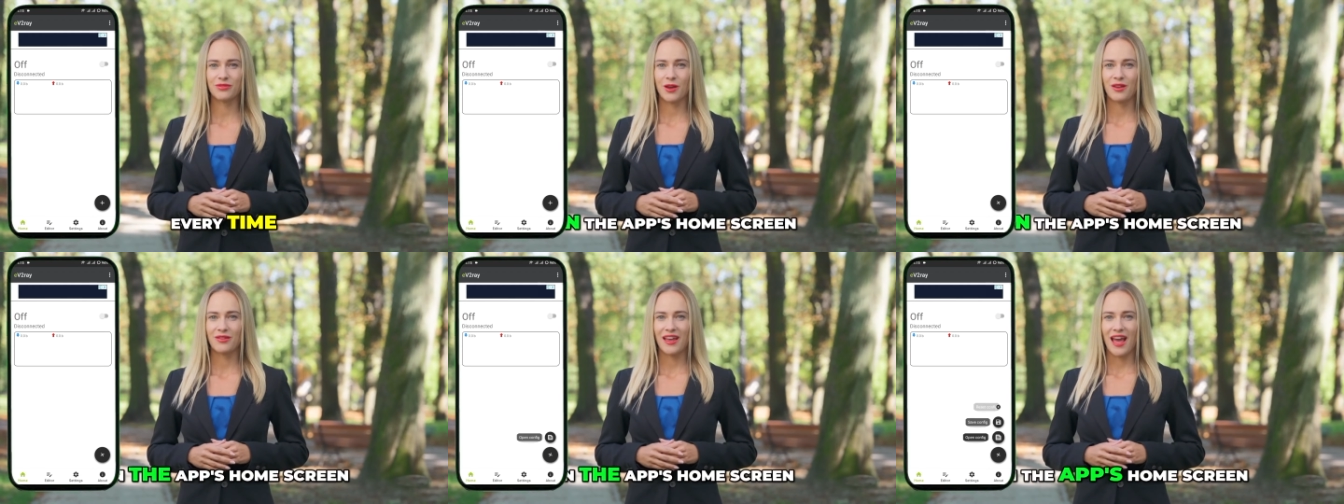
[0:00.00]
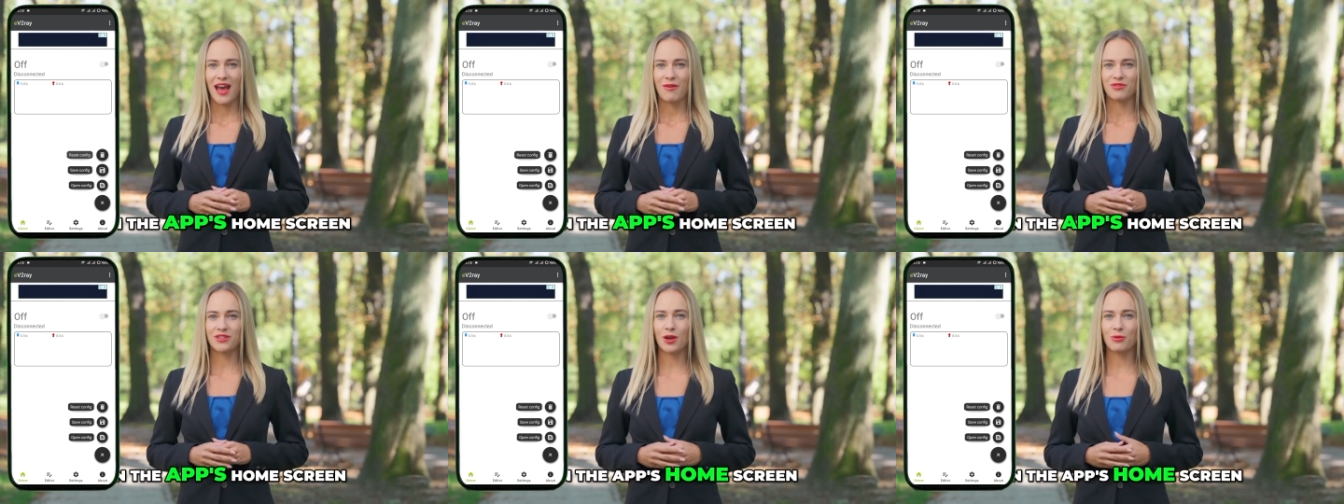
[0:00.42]
On the
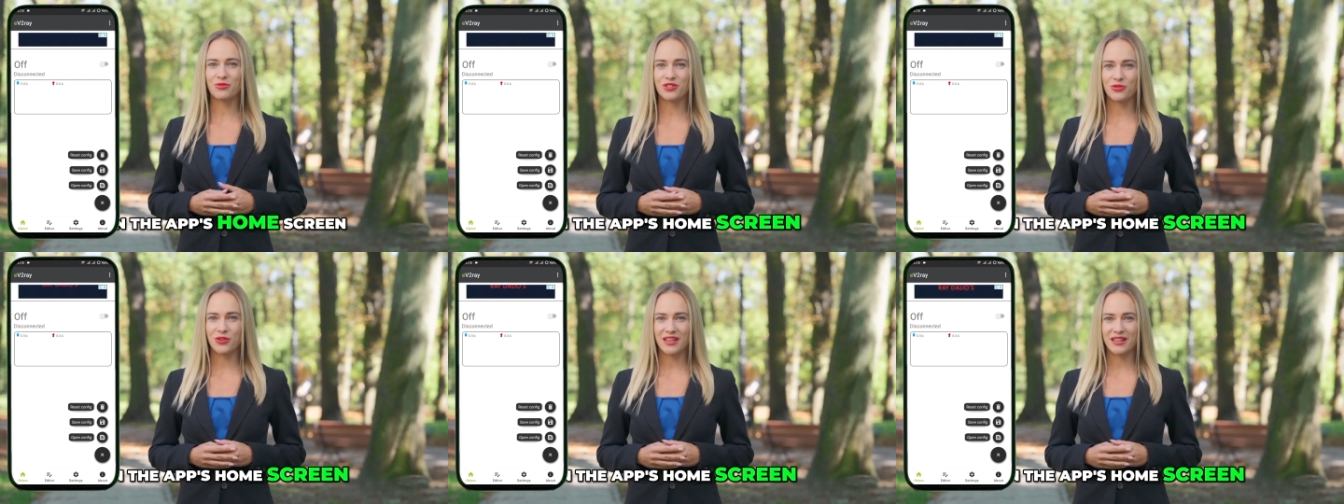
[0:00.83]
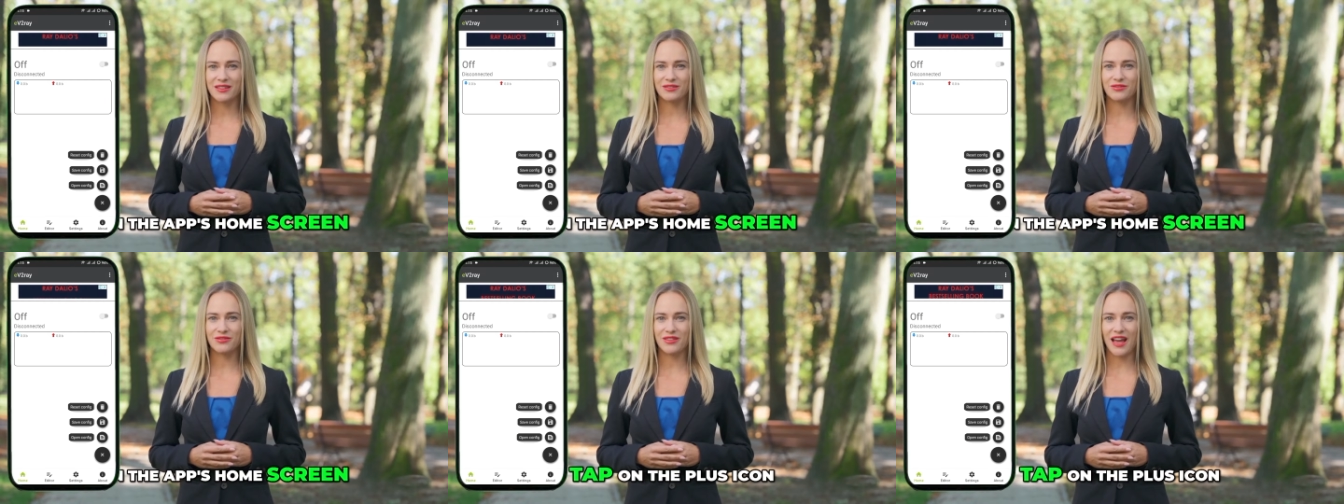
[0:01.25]
app's home
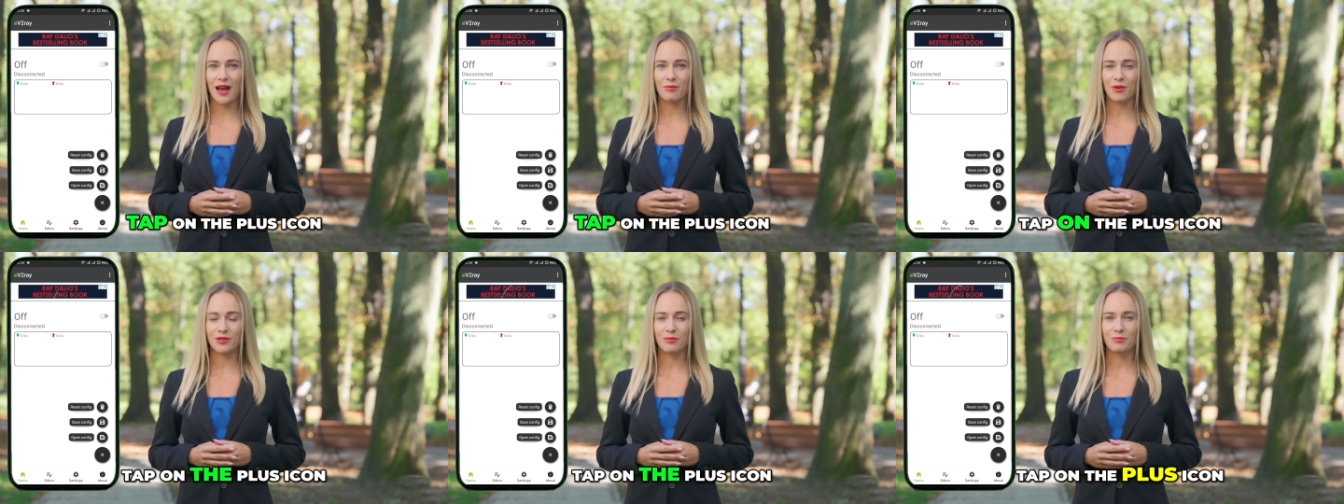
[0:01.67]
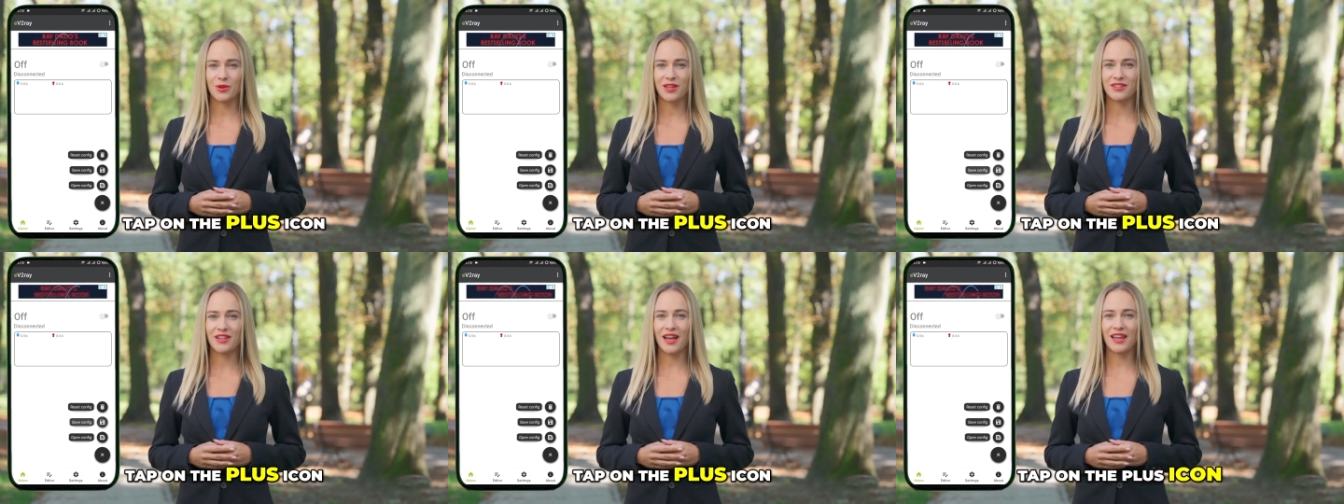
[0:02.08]
screen, tap on the
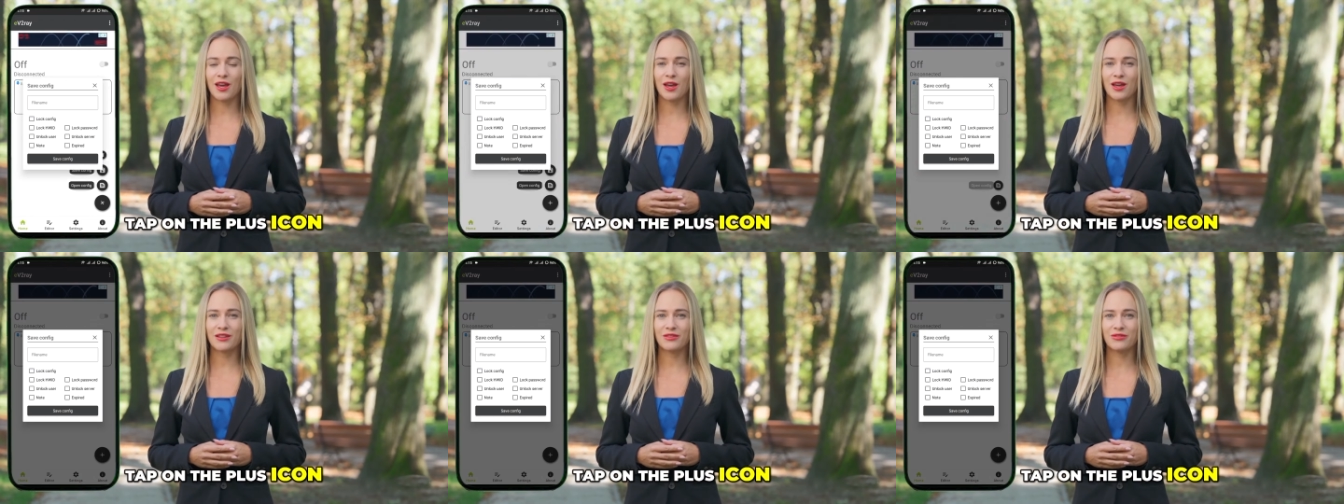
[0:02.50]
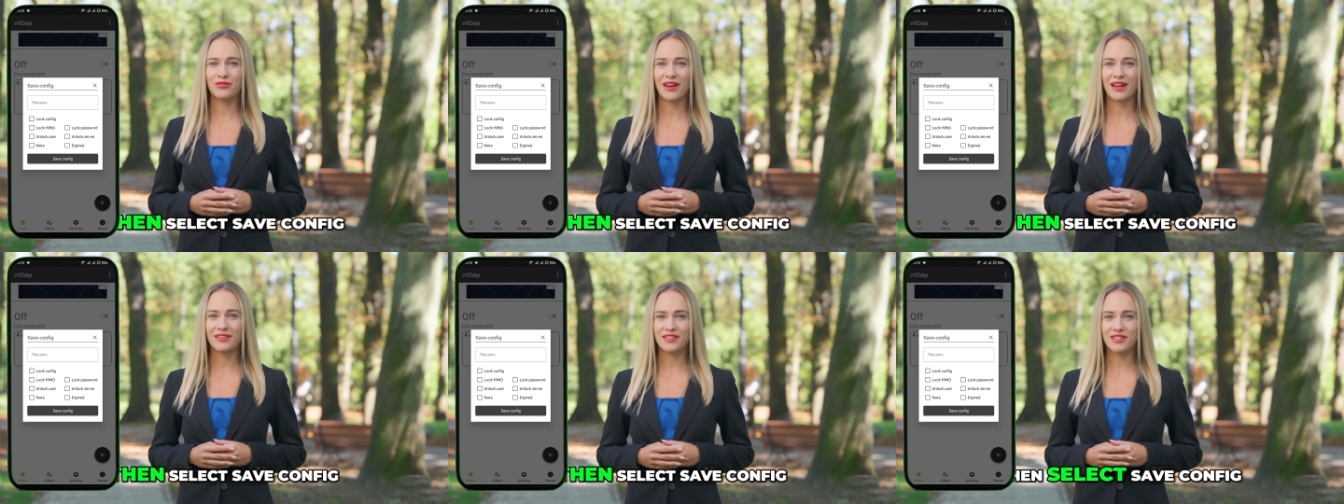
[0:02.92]
plus icon,
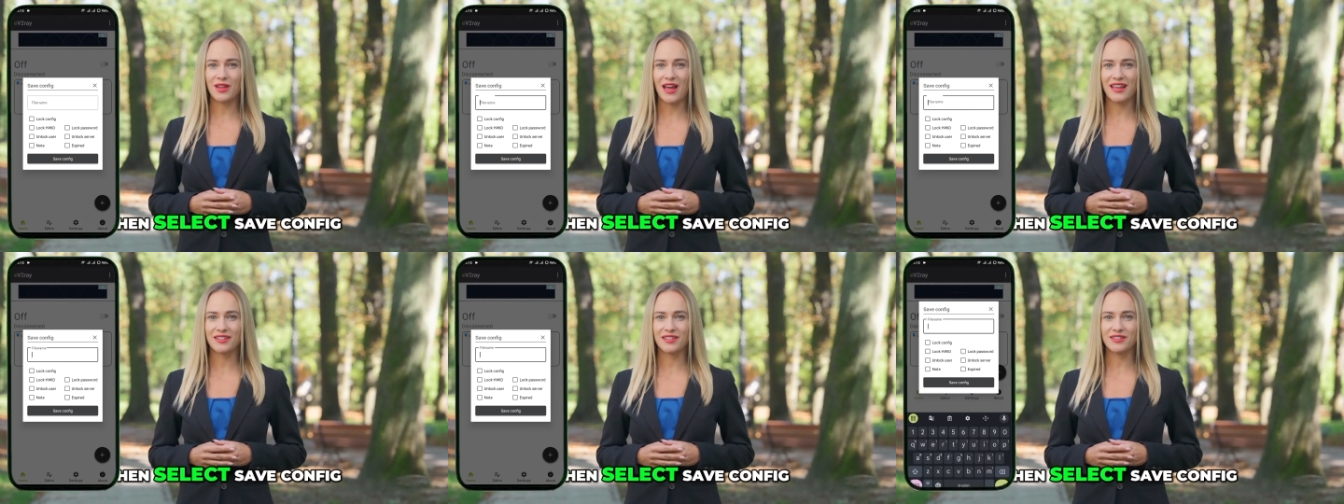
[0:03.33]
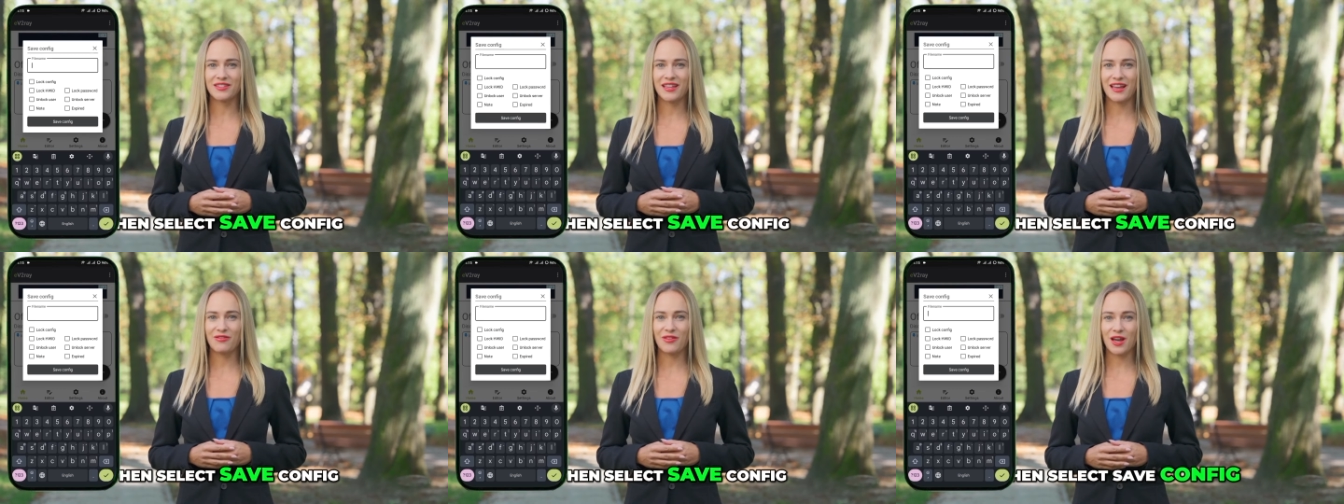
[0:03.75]
then select
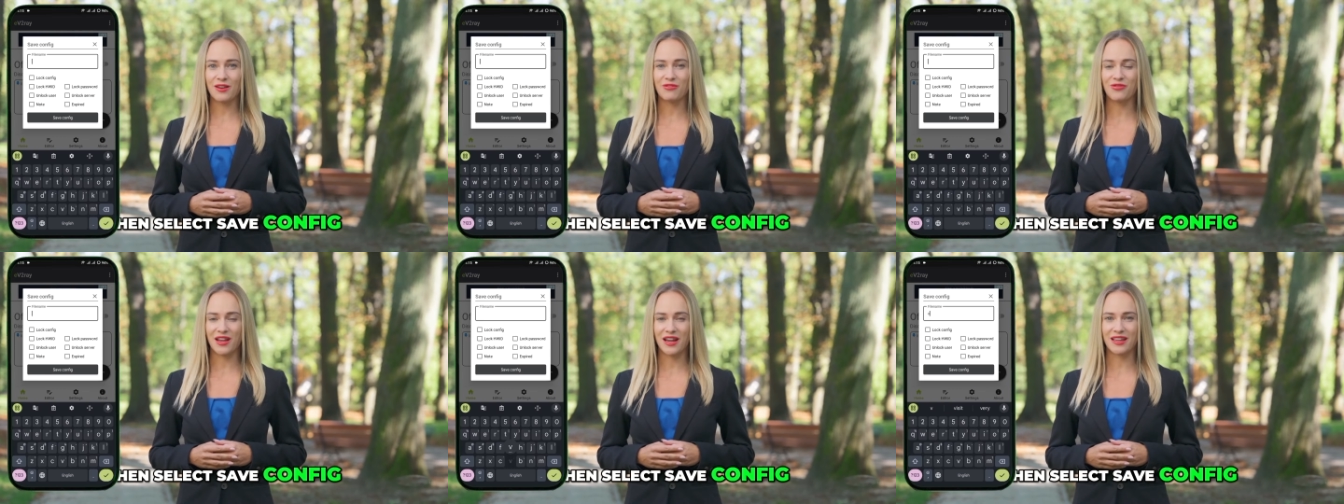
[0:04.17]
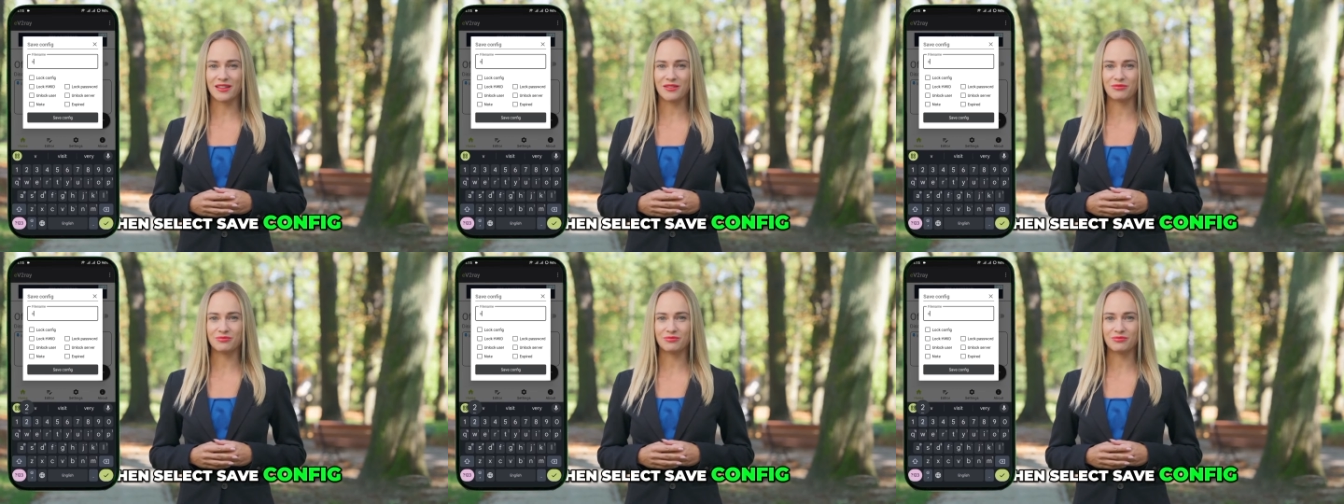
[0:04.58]
Save Config.